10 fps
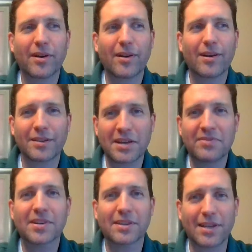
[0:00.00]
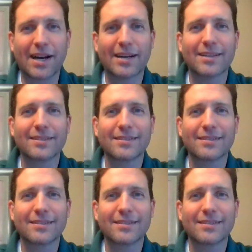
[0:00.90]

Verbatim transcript: our 11 o'clock